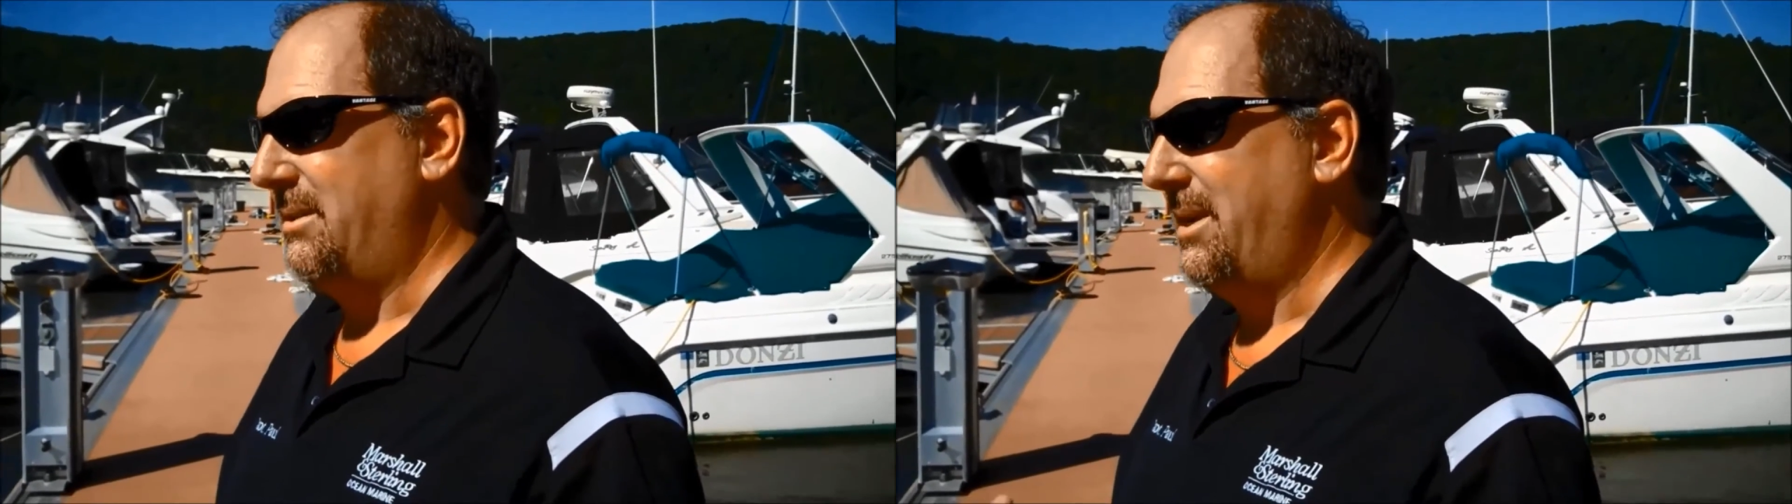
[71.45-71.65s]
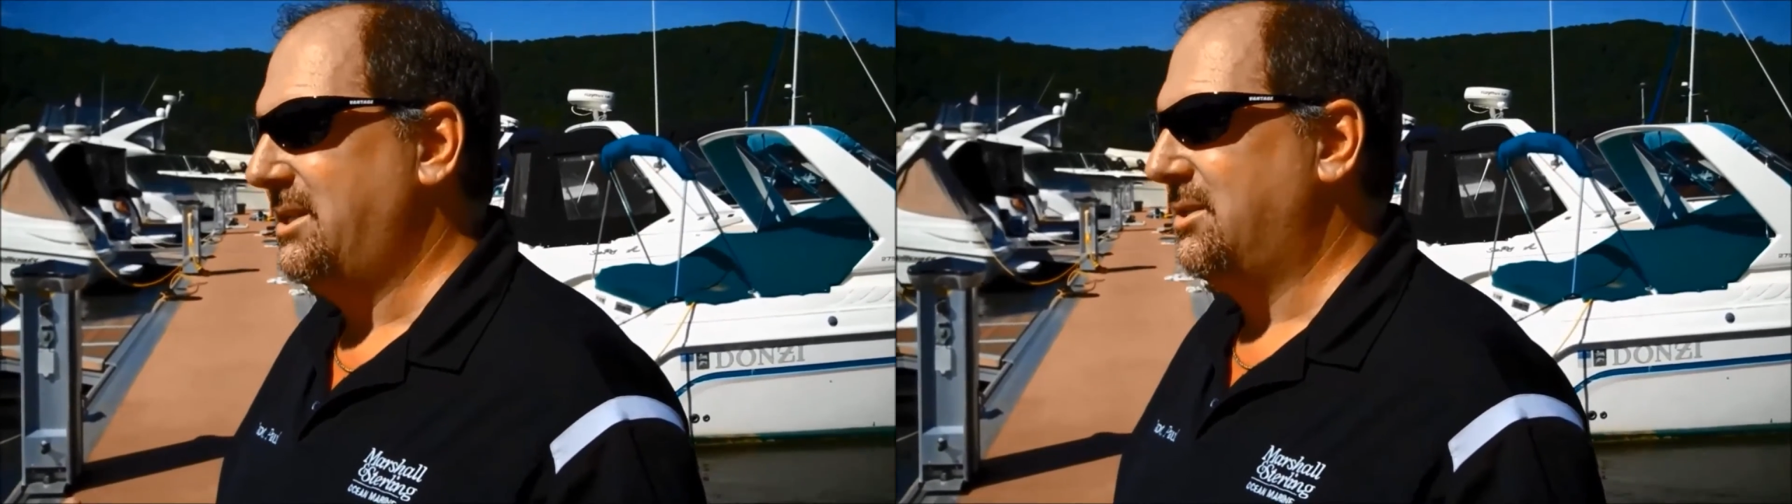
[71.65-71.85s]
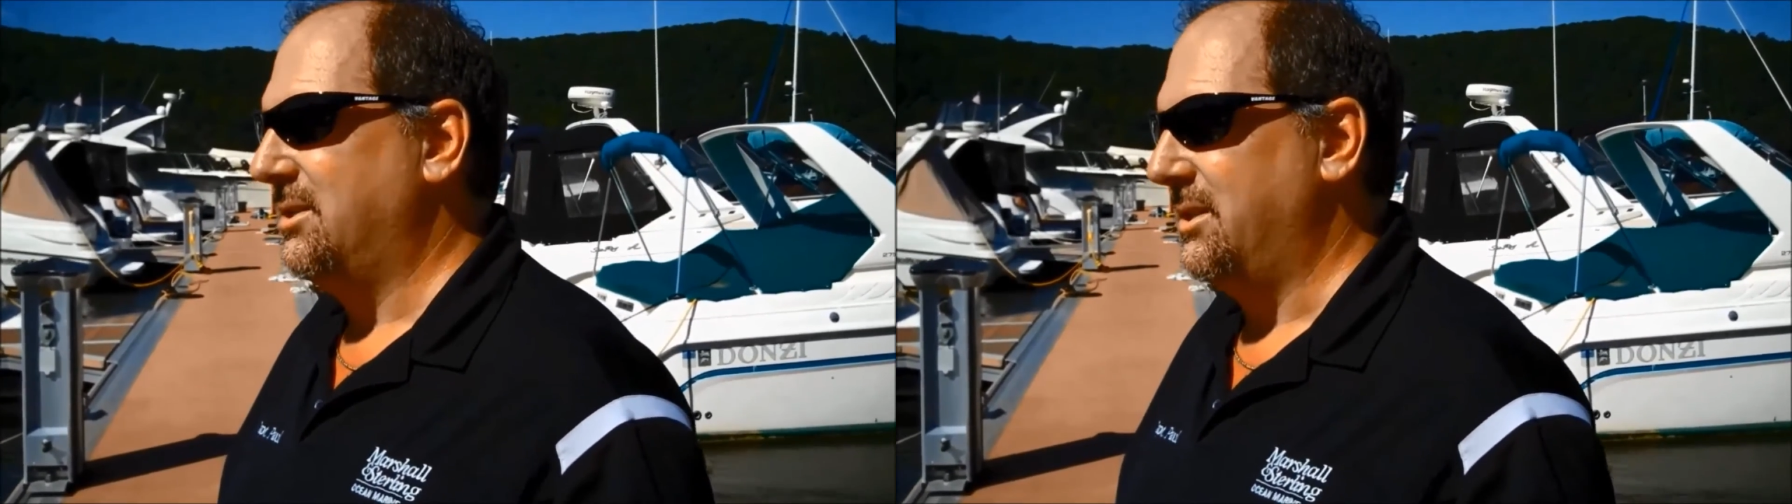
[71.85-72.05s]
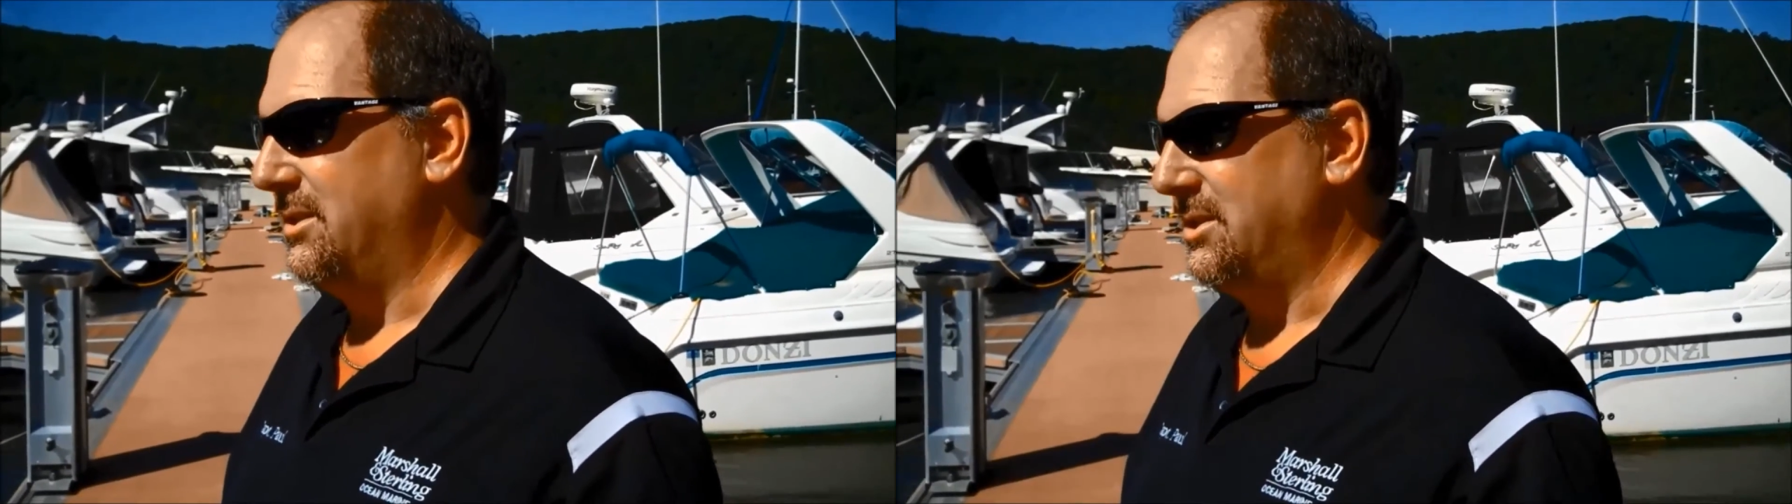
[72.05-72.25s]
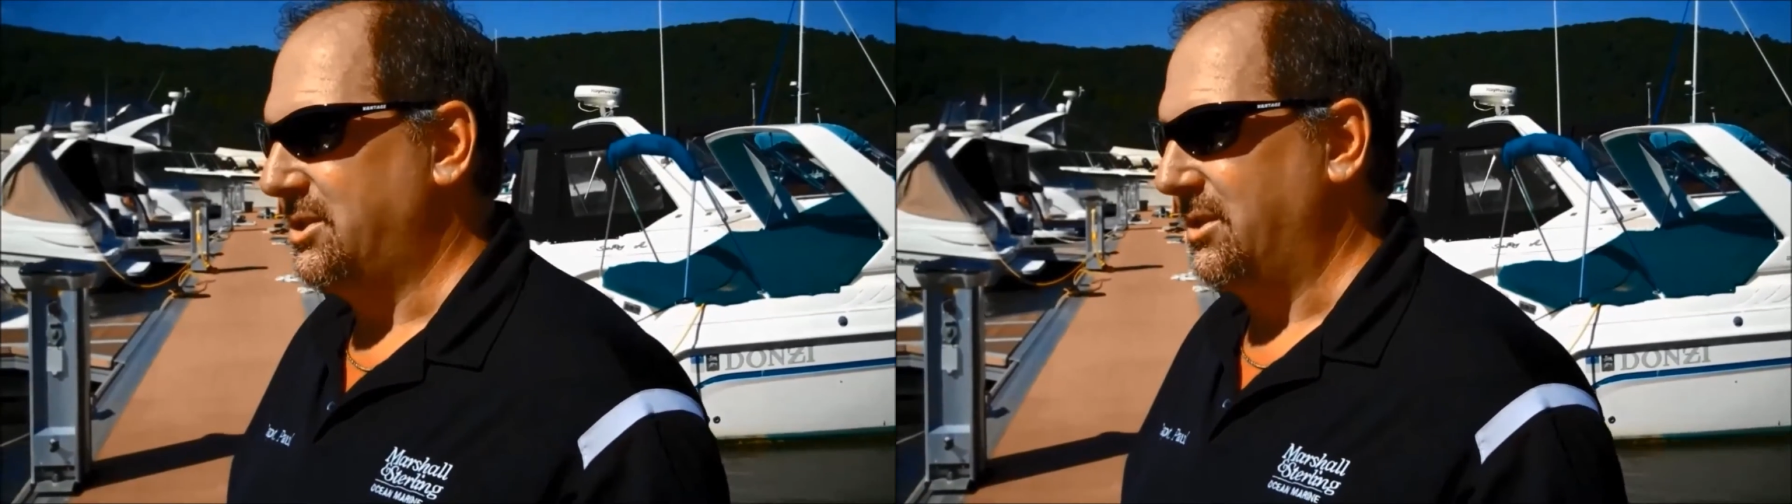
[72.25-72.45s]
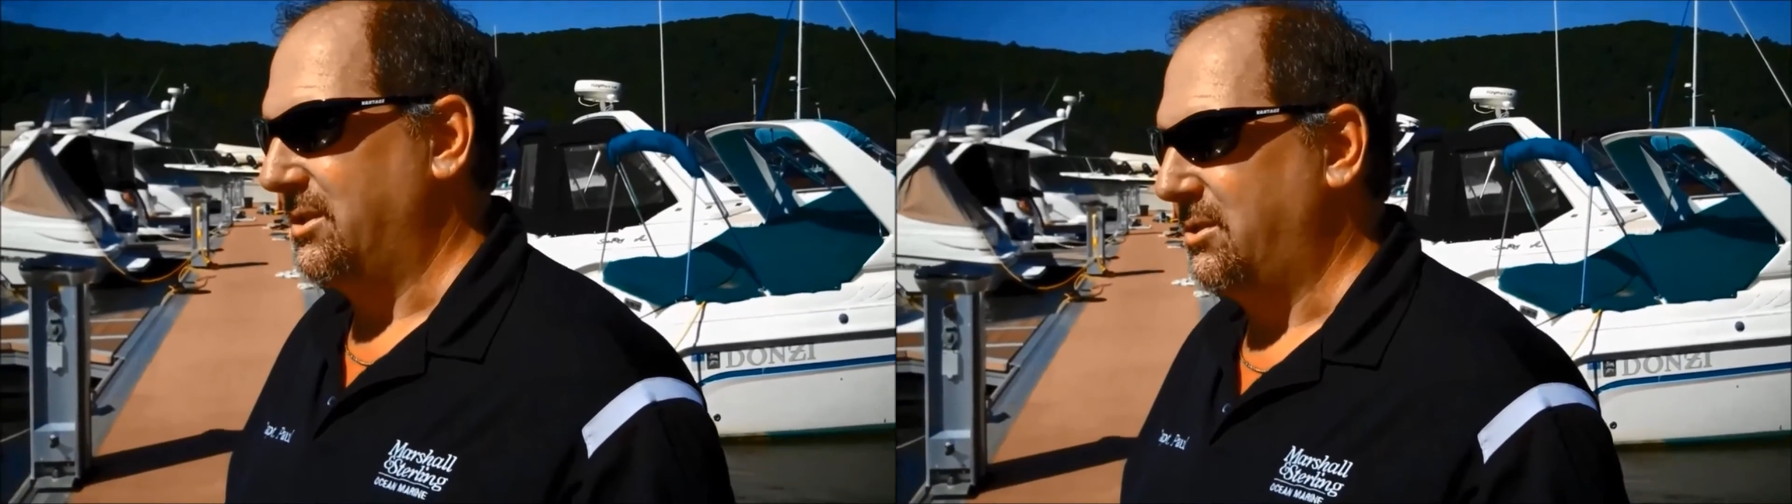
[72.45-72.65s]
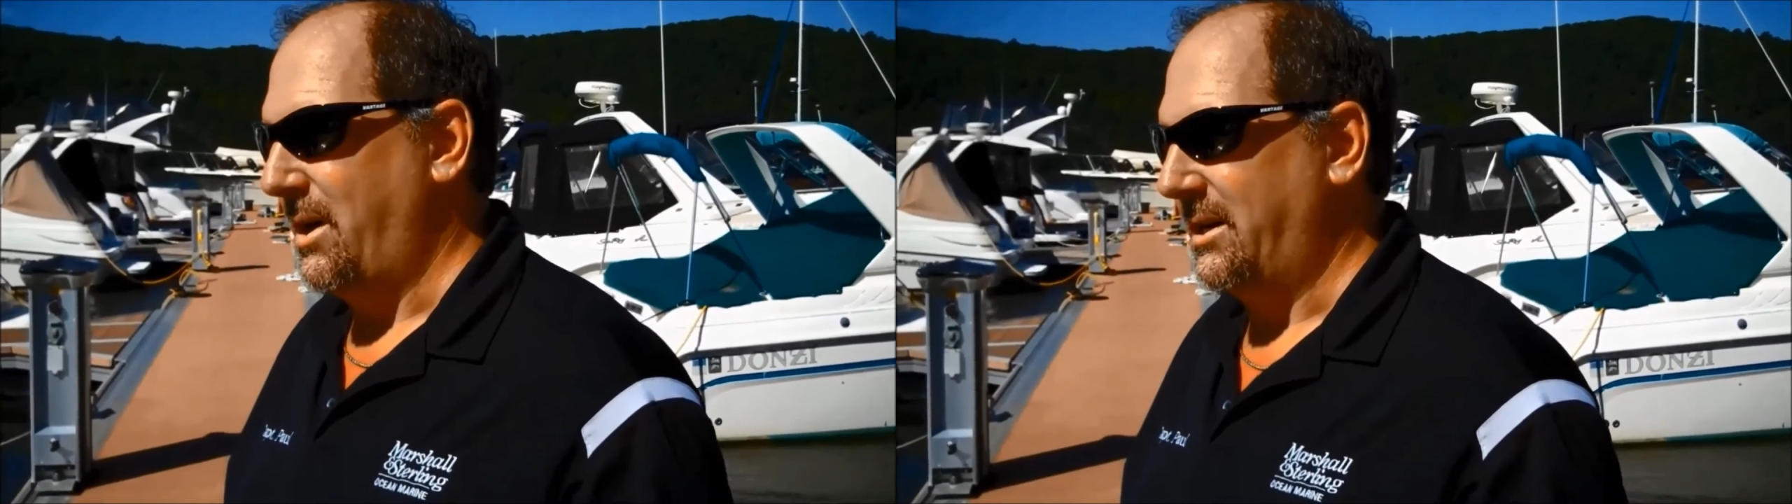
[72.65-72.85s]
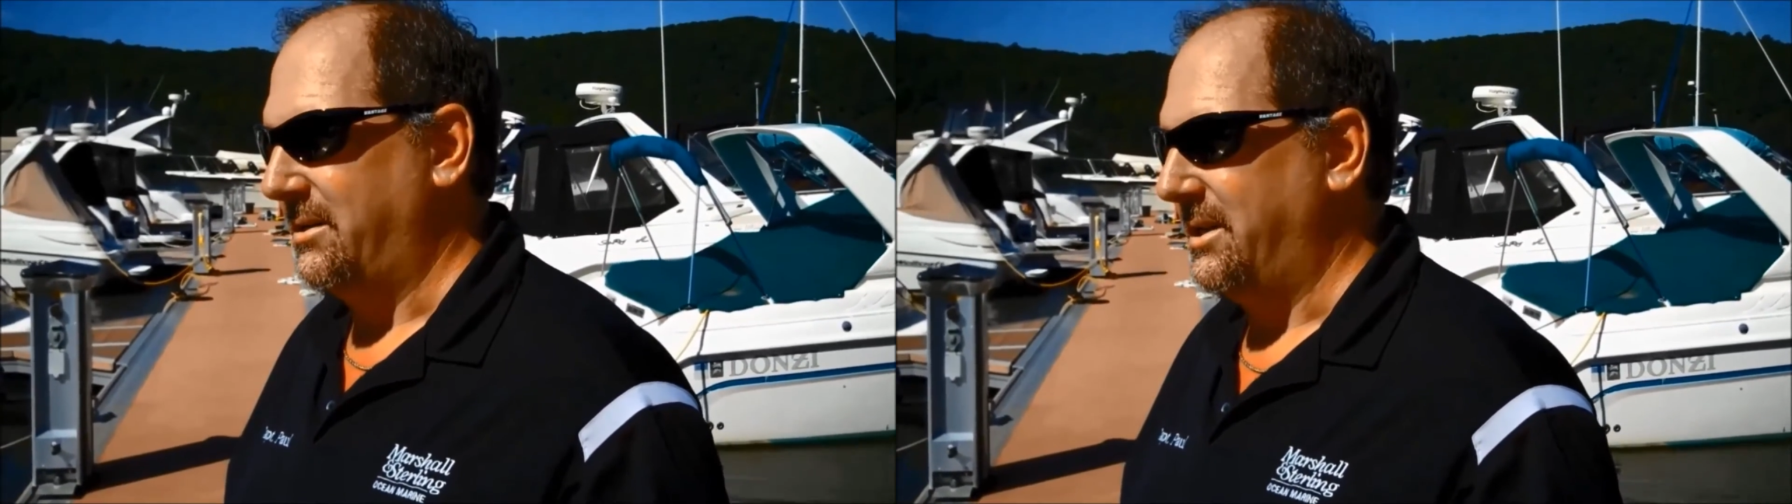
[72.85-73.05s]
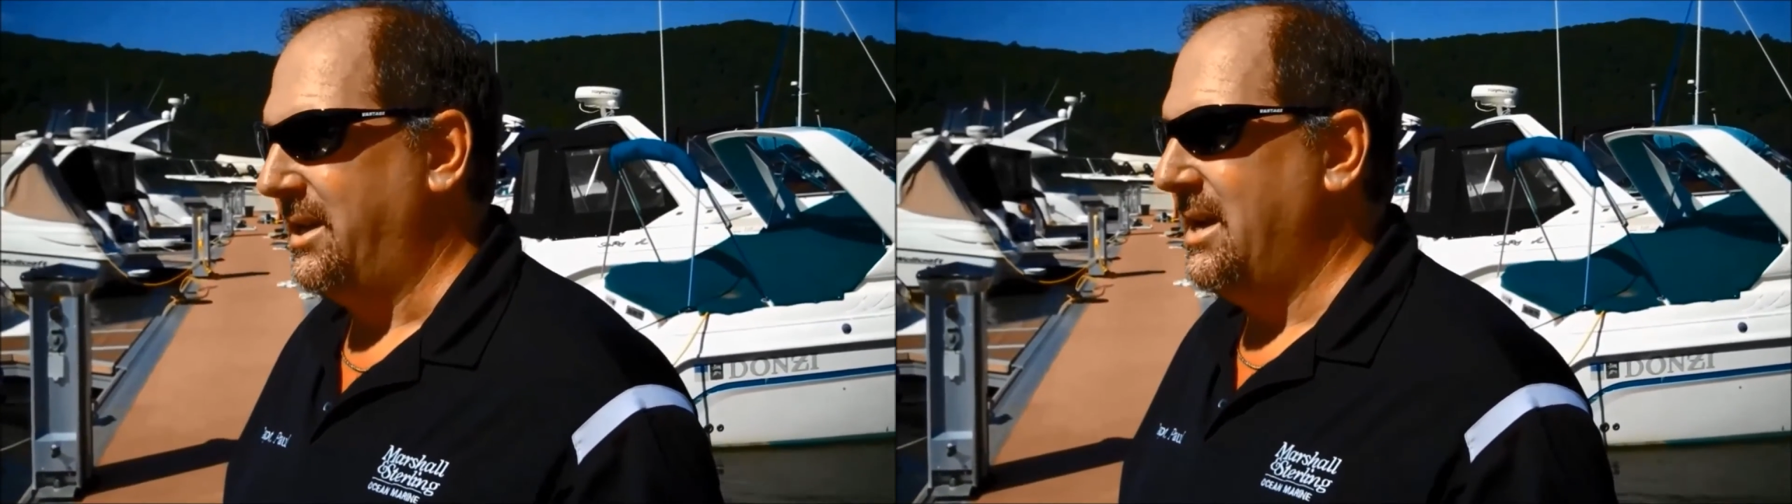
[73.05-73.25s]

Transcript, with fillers: make sure you're insured correctly,